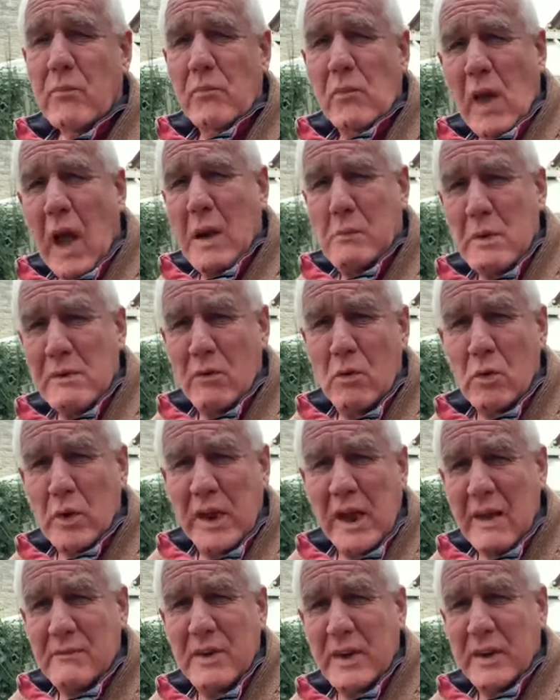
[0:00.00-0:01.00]
And with all
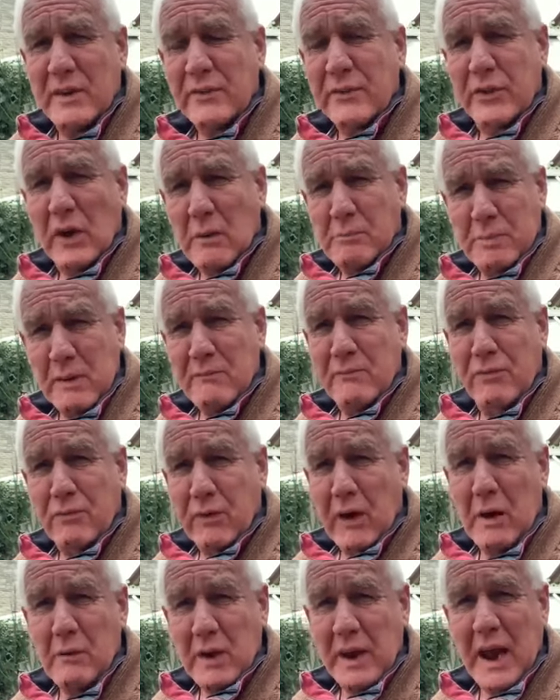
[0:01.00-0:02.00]
the evidence I've been
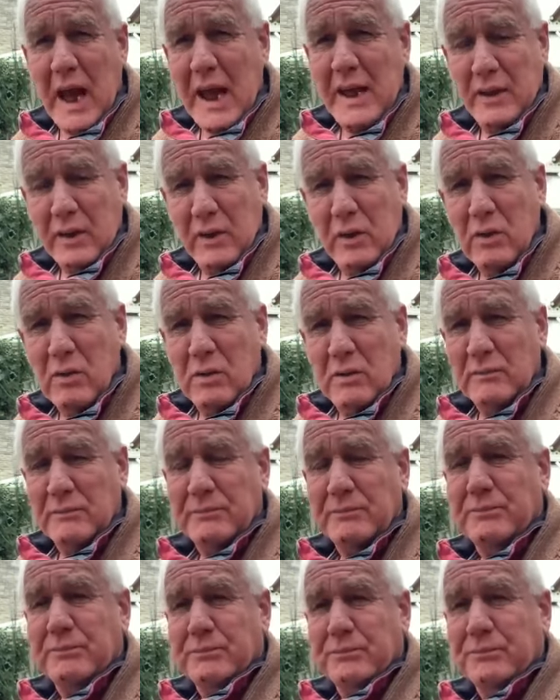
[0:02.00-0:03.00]
throwing at you,
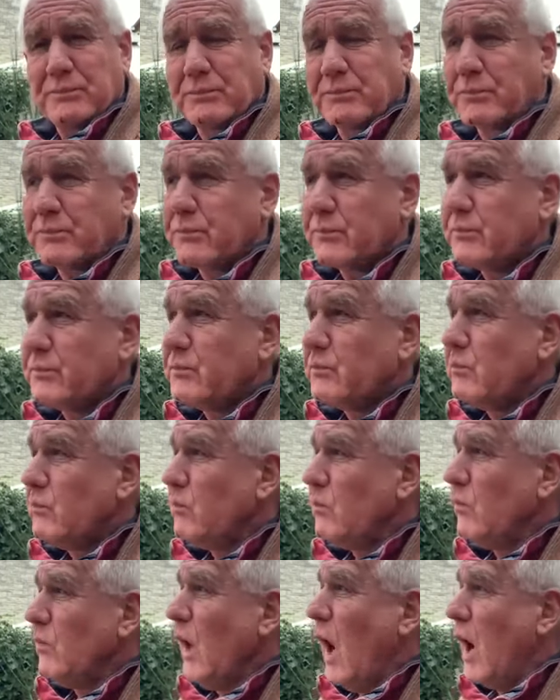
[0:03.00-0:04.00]

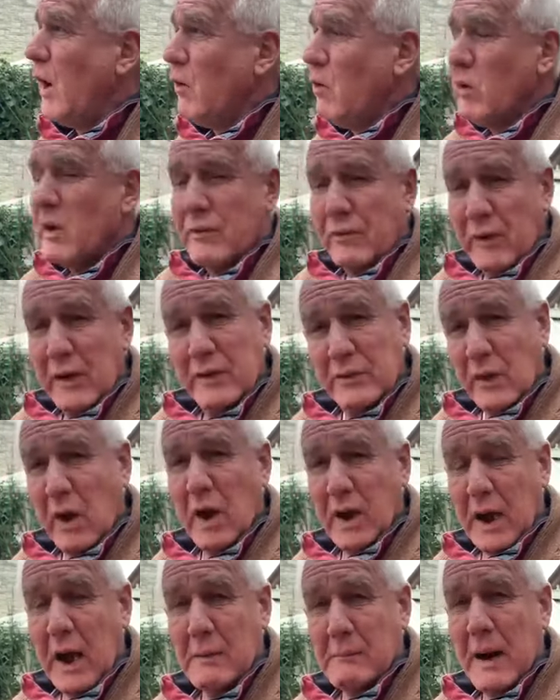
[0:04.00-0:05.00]
and all the things I
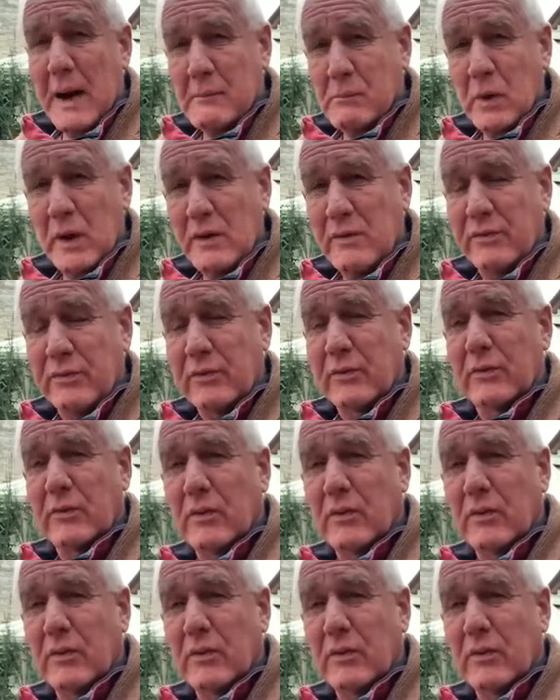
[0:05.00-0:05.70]
come up with,